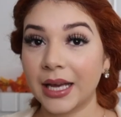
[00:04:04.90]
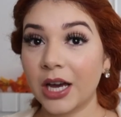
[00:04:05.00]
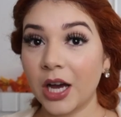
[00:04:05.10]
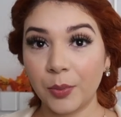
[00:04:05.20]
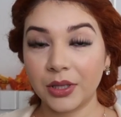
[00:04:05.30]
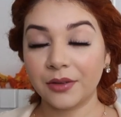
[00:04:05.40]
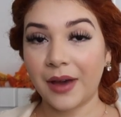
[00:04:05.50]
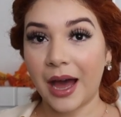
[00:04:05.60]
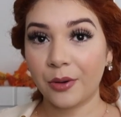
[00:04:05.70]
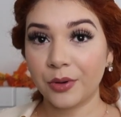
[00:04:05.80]
couple of
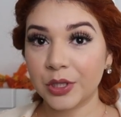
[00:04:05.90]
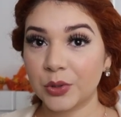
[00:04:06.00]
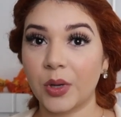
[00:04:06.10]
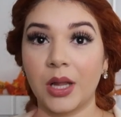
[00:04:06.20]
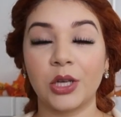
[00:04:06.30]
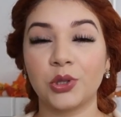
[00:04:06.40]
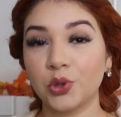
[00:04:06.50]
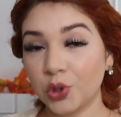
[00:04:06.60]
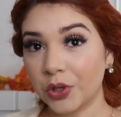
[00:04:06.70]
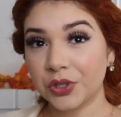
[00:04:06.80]
hours while I do
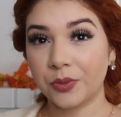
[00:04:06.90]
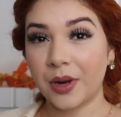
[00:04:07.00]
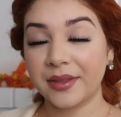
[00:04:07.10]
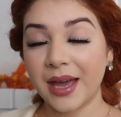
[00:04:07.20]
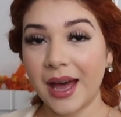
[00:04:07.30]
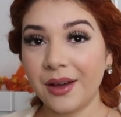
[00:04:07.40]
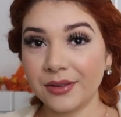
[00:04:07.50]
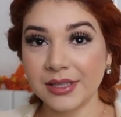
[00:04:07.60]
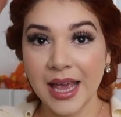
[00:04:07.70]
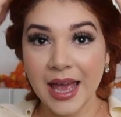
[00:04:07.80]
chores around the
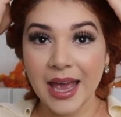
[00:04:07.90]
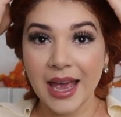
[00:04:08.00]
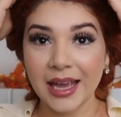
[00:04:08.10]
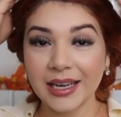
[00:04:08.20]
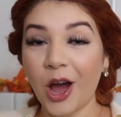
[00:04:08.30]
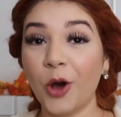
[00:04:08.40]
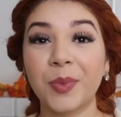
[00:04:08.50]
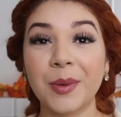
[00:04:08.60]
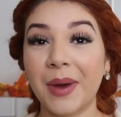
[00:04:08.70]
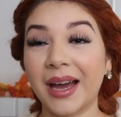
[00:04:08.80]
house, and I'll
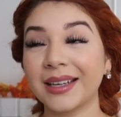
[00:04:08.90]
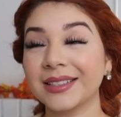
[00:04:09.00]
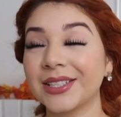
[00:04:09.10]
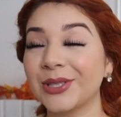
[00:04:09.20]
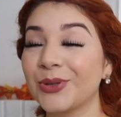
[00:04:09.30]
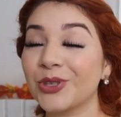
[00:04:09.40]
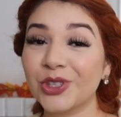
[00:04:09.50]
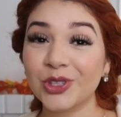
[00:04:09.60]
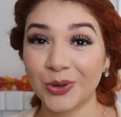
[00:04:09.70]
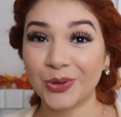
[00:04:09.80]
be back to
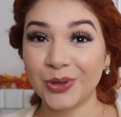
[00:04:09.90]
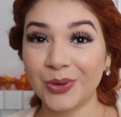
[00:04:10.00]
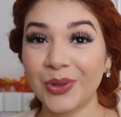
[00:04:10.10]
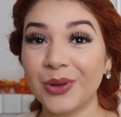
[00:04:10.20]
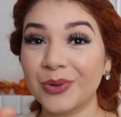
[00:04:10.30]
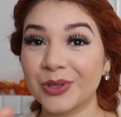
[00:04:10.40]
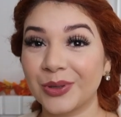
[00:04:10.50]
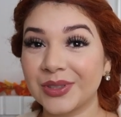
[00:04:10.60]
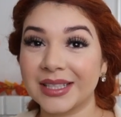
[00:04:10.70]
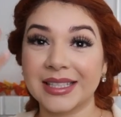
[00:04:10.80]
show you the
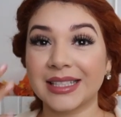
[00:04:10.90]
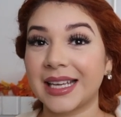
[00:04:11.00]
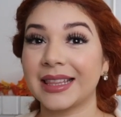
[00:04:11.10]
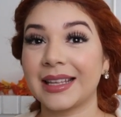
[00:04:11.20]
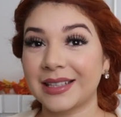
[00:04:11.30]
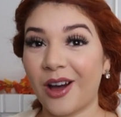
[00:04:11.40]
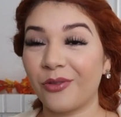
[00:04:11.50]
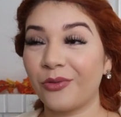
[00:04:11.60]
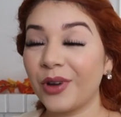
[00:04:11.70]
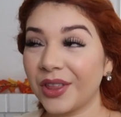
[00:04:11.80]
results and to take this
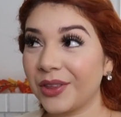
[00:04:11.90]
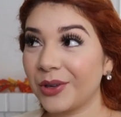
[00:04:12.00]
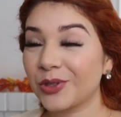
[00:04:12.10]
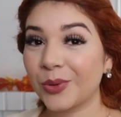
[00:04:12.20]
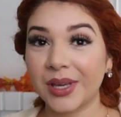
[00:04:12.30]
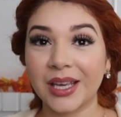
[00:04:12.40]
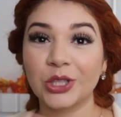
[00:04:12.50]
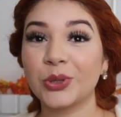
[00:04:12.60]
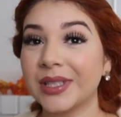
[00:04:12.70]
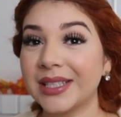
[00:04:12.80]
off with you so we can
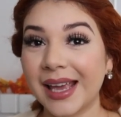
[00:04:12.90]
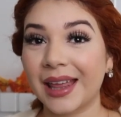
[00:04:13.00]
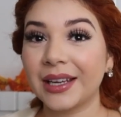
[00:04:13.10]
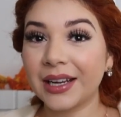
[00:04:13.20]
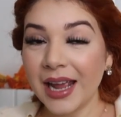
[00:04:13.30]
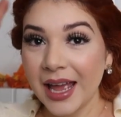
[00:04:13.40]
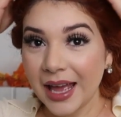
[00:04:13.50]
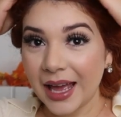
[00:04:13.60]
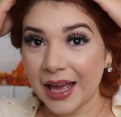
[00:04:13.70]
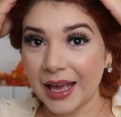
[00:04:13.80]
do it together.
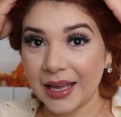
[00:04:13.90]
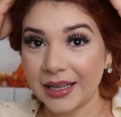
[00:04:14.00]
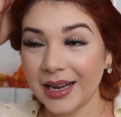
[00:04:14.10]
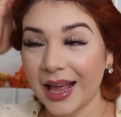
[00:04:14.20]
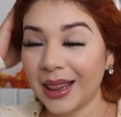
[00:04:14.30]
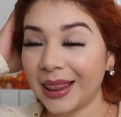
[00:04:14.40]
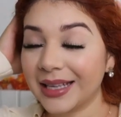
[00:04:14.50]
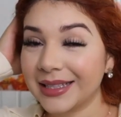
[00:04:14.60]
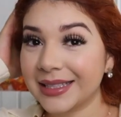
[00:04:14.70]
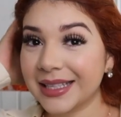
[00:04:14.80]
And
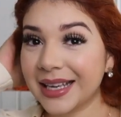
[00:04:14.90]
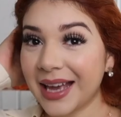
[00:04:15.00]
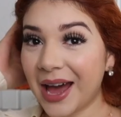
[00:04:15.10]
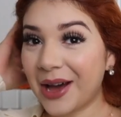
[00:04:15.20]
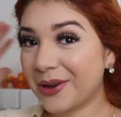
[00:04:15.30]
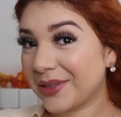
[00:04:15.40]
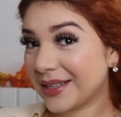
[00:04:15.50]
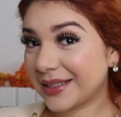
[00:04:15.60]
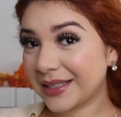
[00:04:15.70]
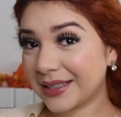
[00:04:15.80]
let's see how
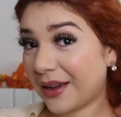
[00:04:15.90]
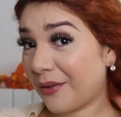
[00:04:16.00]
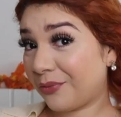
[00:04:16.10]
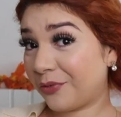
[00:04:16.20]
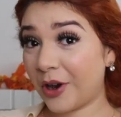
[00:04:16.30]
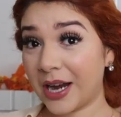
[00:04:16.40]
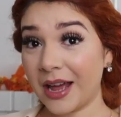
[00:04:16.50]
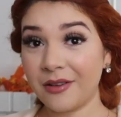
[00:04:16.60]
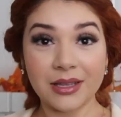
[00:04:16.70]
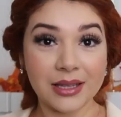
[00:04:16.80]
this does. For right
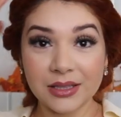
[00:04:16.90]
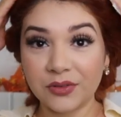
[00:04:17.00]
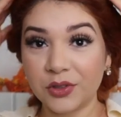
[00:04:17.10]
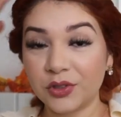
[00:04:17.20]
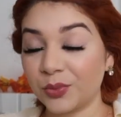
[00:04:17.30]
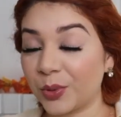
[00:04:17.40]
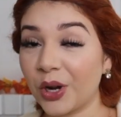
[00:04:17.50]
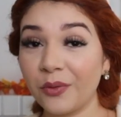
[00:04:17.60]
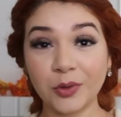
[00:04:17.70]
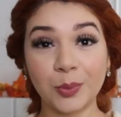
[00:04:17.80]
now, this feels super
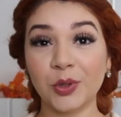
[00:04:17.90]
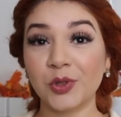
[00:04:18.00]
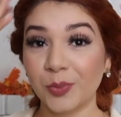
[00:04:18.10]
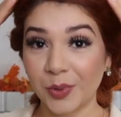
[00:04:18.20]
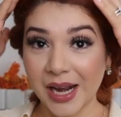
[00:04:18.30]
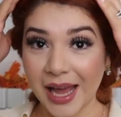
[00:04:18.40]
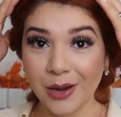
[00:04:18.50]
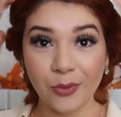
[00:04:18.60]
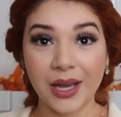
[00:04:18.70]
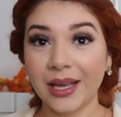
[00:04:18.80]
comfortable, super
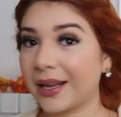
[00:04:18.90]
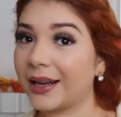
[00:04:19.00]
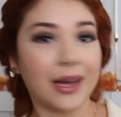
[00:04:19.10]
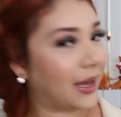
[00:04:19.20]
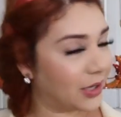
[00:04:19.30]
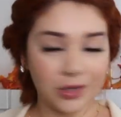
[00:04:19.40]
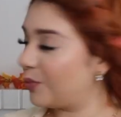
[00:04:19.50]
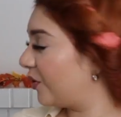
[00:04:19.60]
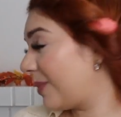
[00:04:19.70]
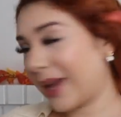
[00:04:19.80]
lightweight. Like I could
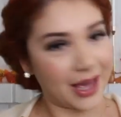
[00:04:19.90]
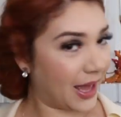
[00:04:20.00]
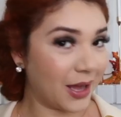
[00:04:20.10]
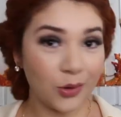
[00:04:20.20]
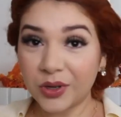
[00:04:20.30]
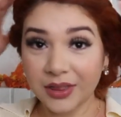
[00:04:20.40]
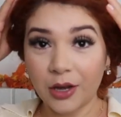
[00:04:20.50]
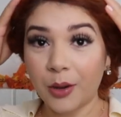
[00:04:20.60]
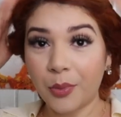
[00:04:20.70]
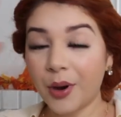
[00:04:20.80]
move my head
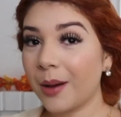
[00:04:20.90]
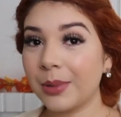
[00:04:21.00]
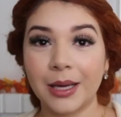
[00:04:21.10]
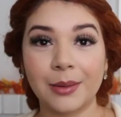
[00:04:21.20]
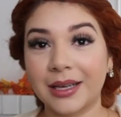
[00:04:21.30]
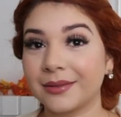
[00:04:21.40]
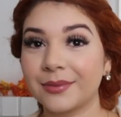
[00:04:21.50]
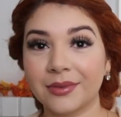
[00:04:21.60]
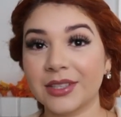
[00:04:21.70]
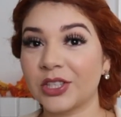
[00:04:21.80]
without a problem. Like
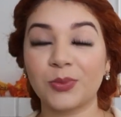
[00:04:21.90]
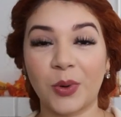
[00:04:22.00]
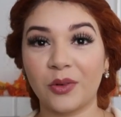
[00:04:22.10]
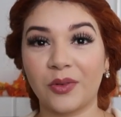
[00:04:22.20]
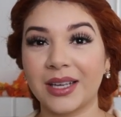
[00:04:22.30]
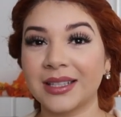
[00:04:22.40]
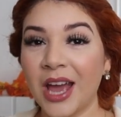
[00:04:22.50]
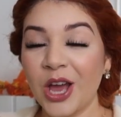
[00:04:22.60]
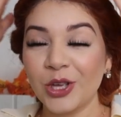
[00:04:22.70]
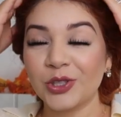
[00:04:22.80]
this is perfect.
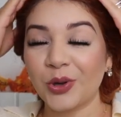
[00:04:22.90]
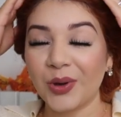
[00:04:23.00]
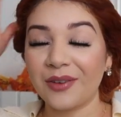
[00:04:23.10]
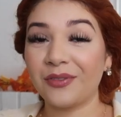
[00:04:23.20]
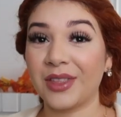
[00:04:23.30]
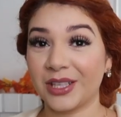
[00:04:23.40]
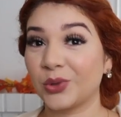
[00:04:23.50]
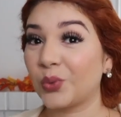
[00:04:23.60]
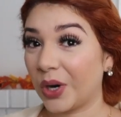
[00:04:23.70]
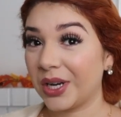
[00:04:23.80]
So if this
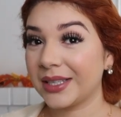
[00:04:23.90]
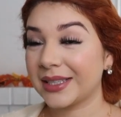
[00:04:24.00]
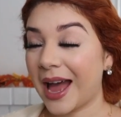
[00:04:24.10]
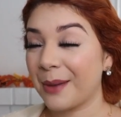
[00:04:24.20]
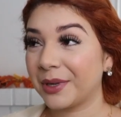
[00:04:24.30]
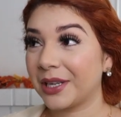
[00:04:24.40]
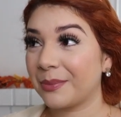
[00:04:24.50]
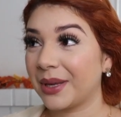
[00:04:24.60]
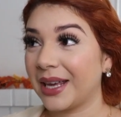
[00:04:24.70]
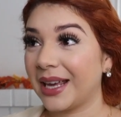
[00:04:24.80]
works, I'm gonna
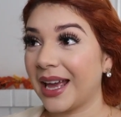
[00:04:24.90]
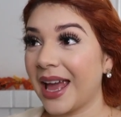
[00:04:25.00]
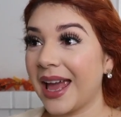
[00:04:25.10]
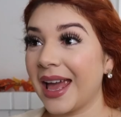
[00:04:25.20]
be